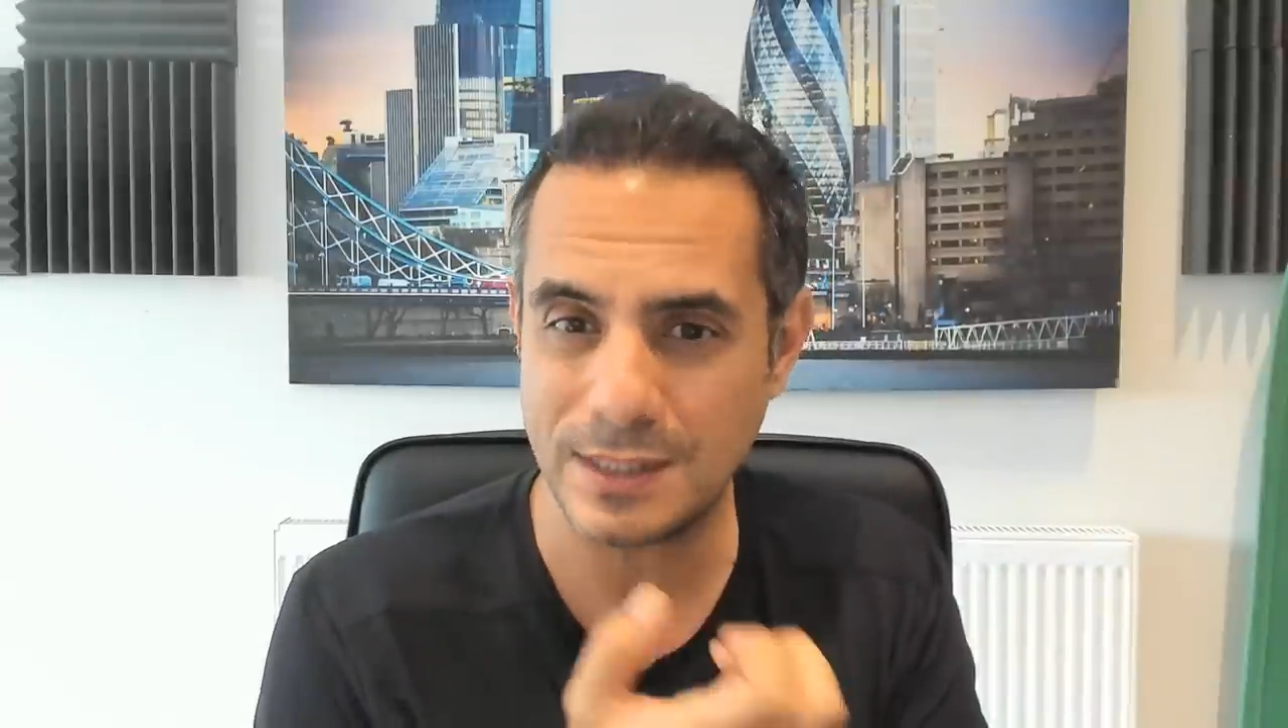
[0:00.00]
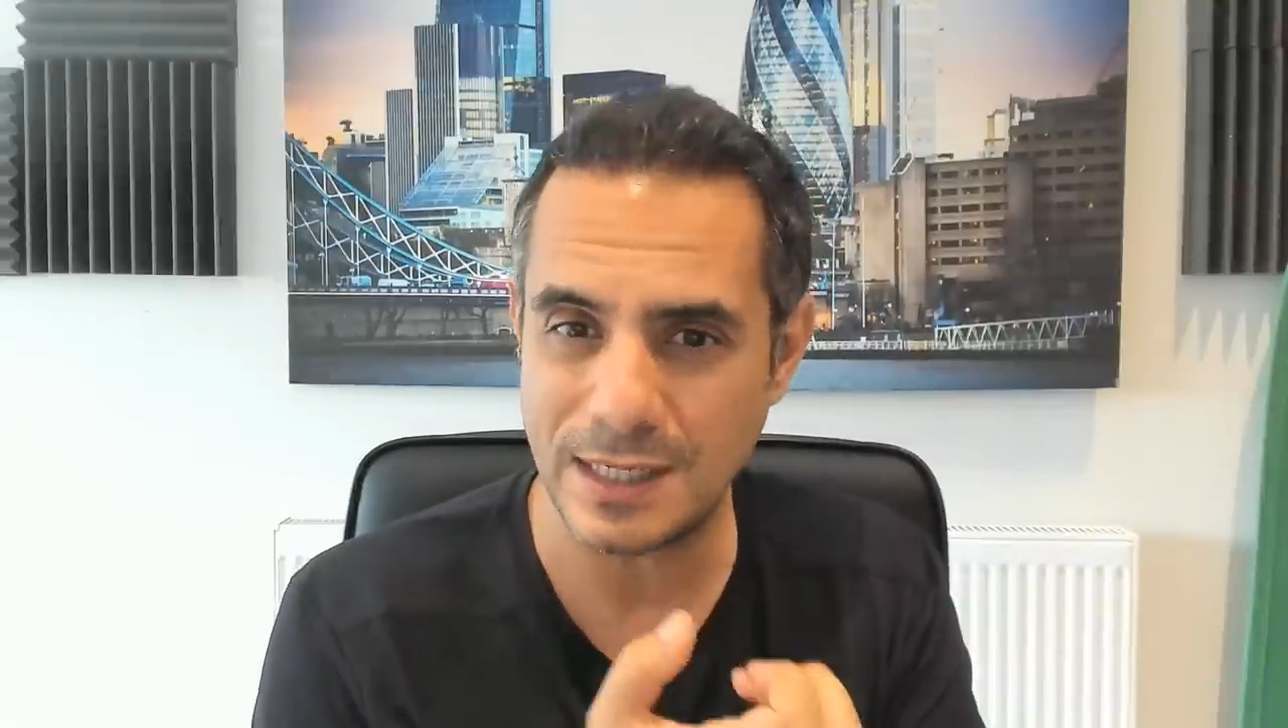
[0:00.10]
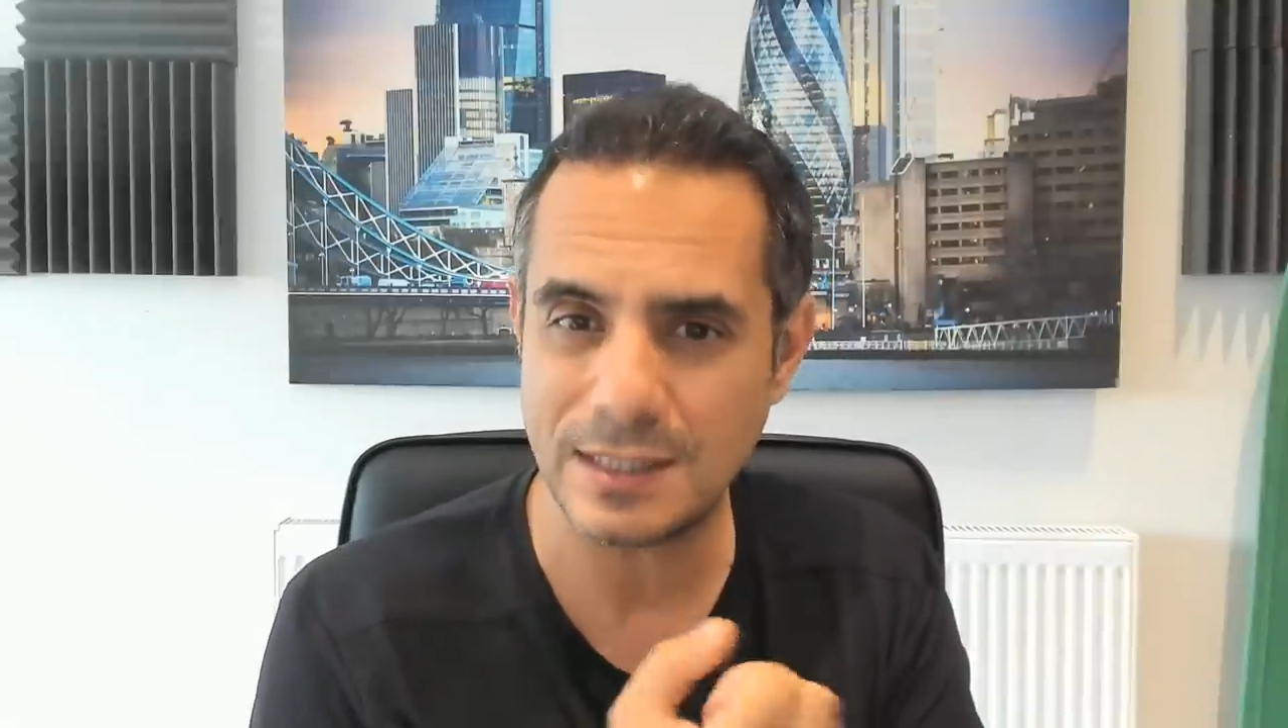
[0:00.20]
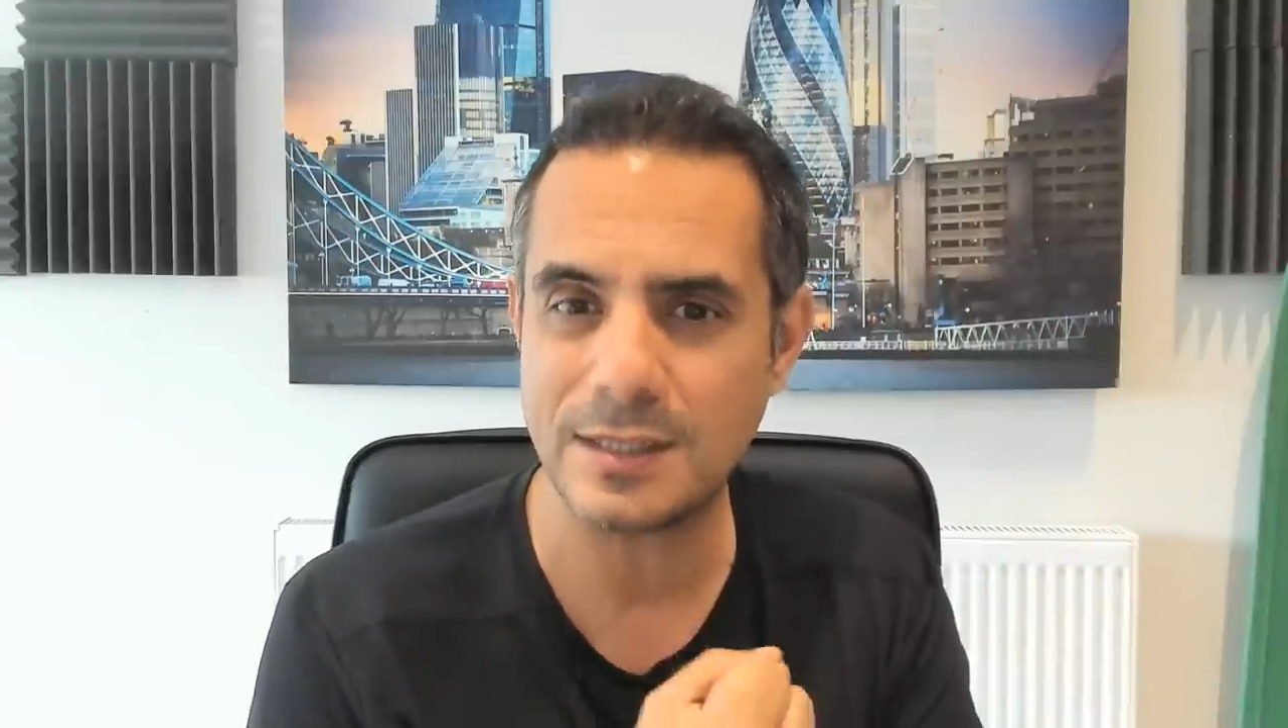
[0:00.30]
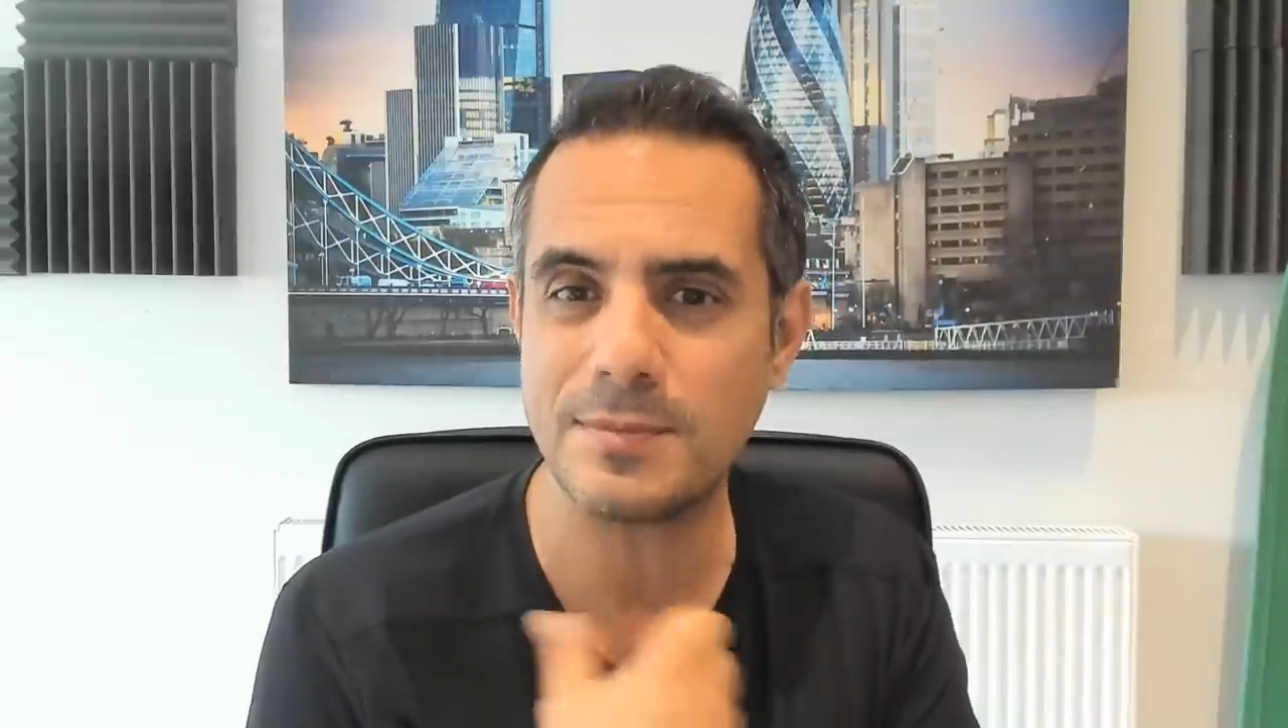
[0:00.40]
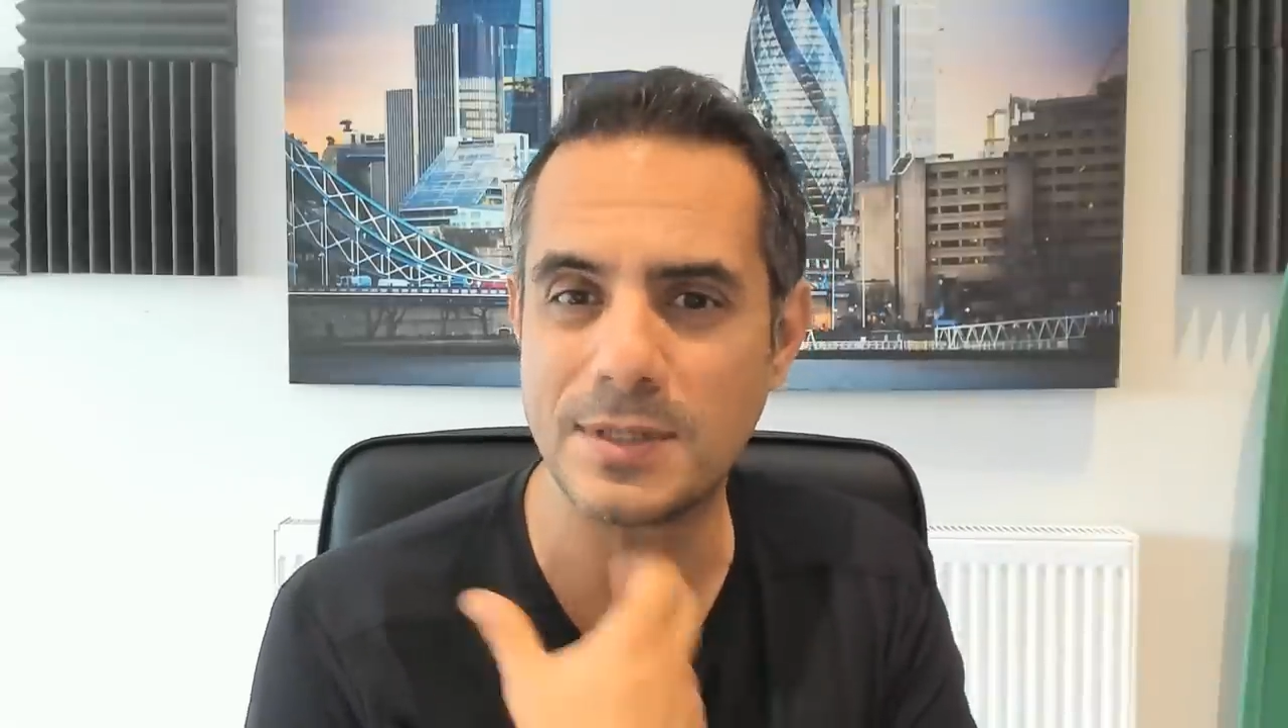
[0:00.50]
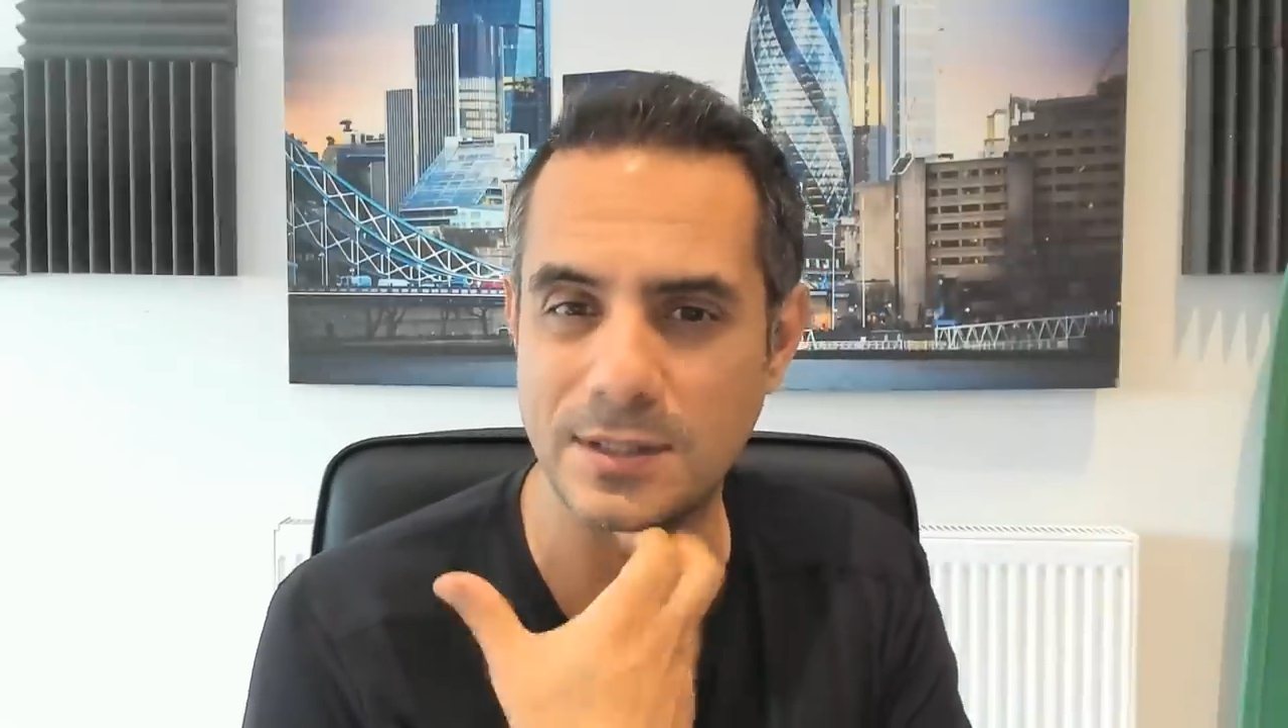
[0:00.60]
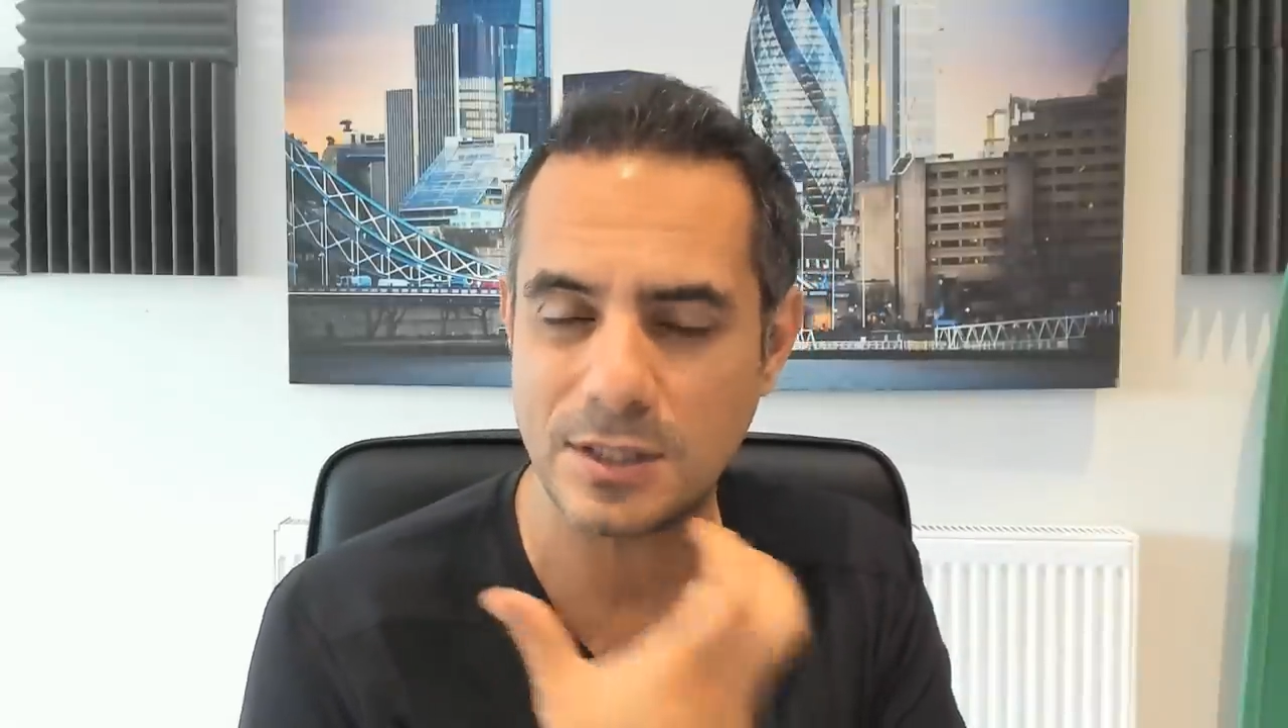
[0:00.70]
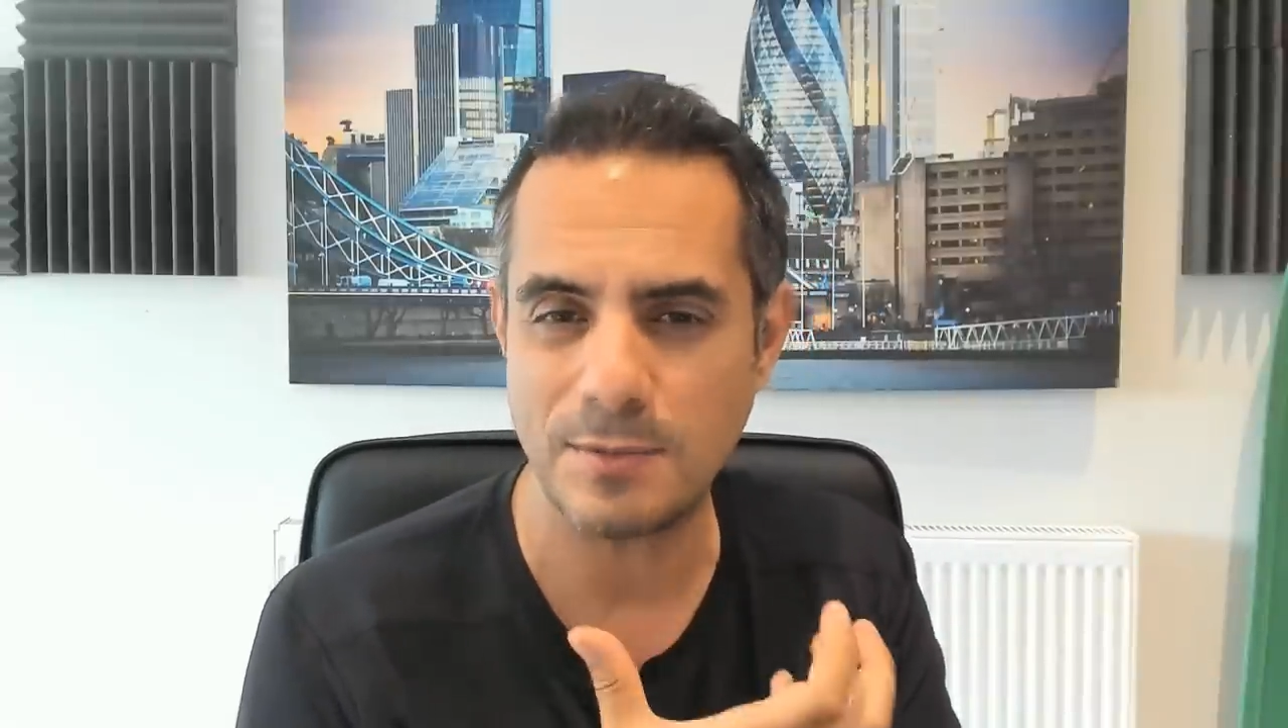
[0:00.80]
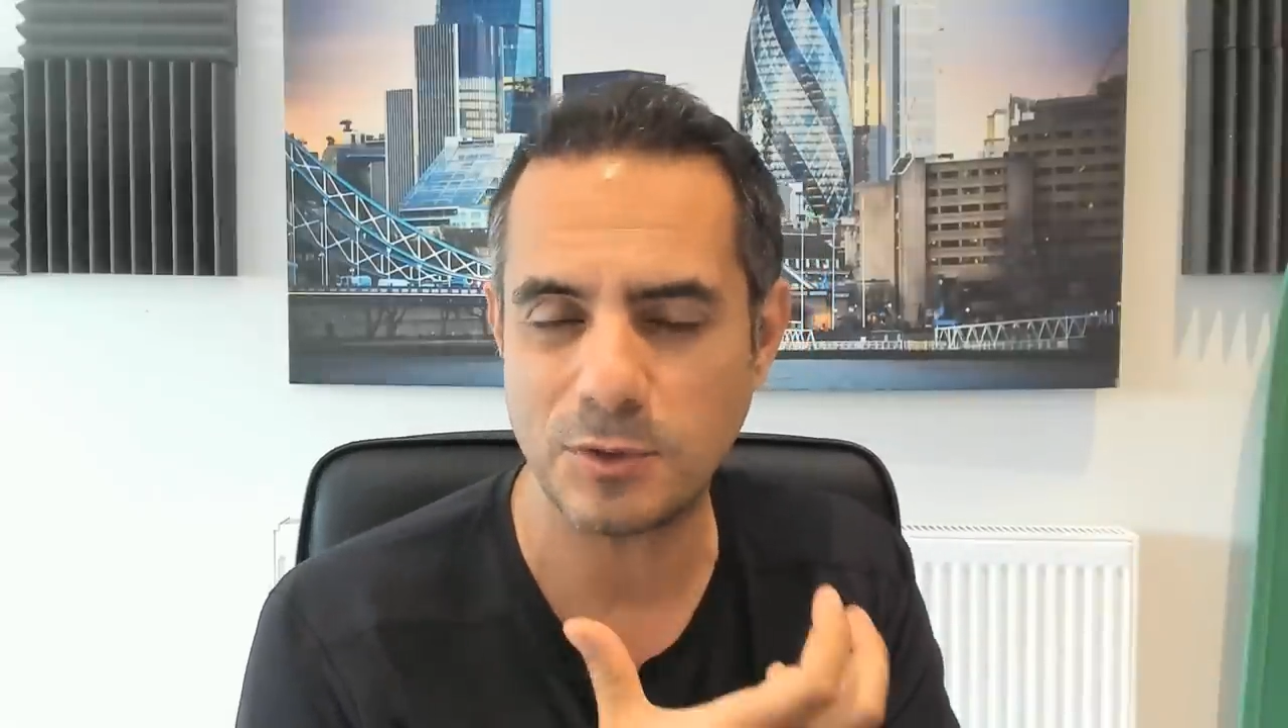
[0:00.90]
systems
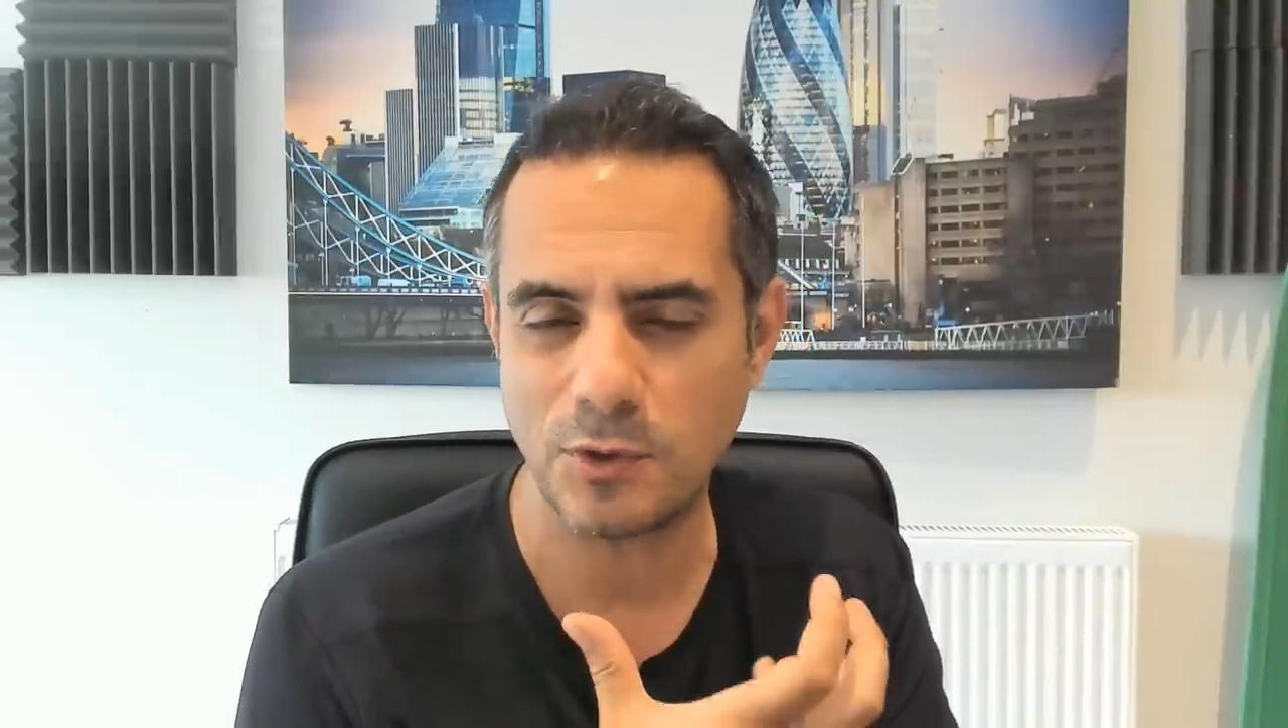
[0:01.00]
and some